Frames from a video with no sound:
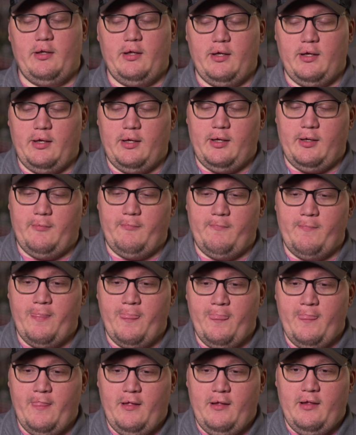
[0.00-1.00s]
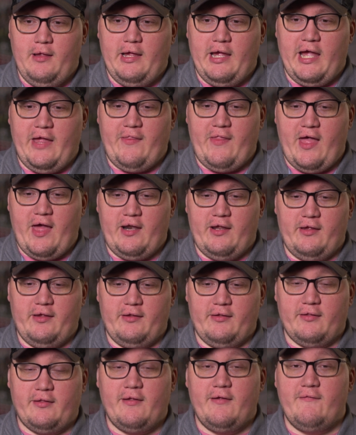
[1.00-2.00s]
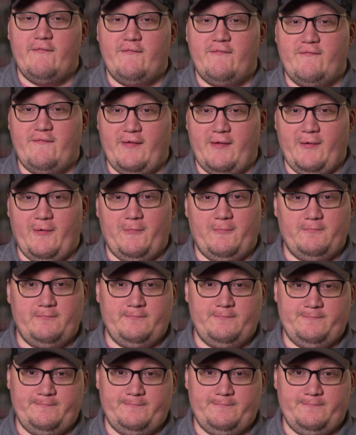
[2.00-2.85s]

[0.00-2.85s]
and that is film,